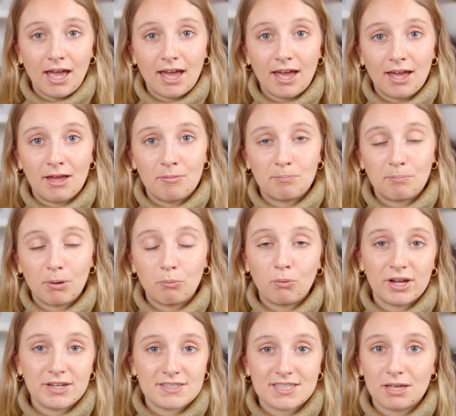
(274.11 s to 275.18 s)
But what
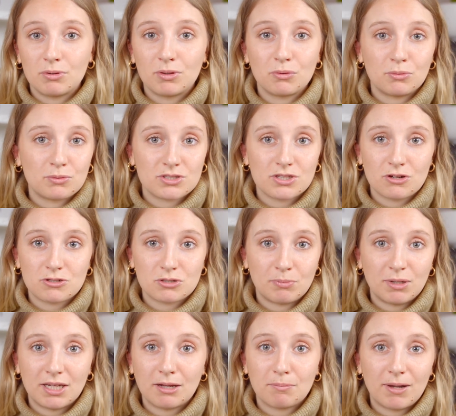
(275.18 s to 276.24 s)
I'd say with all social
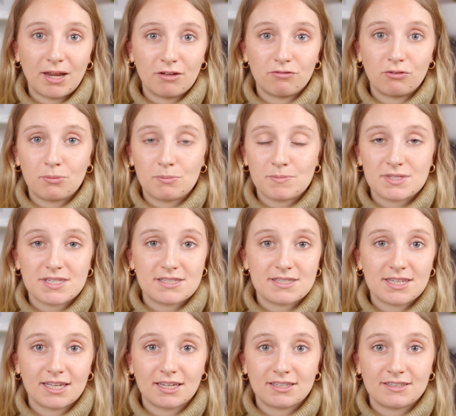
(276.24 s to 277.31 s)
media platforms is
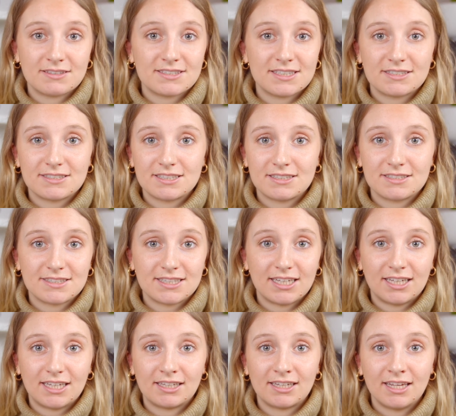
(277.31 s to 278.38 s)
that
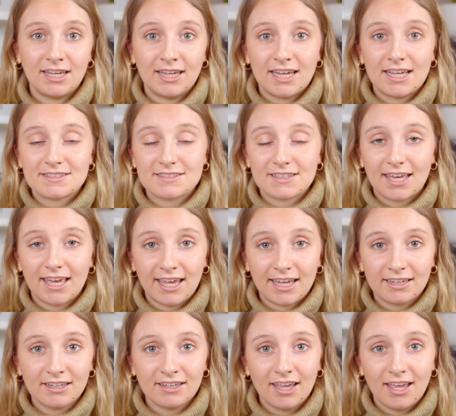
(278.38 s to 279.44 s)
consistency is
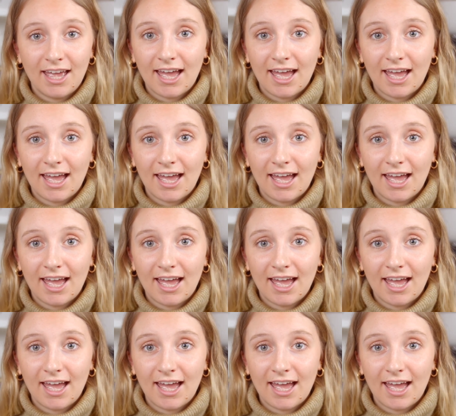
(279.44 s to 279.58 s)
king,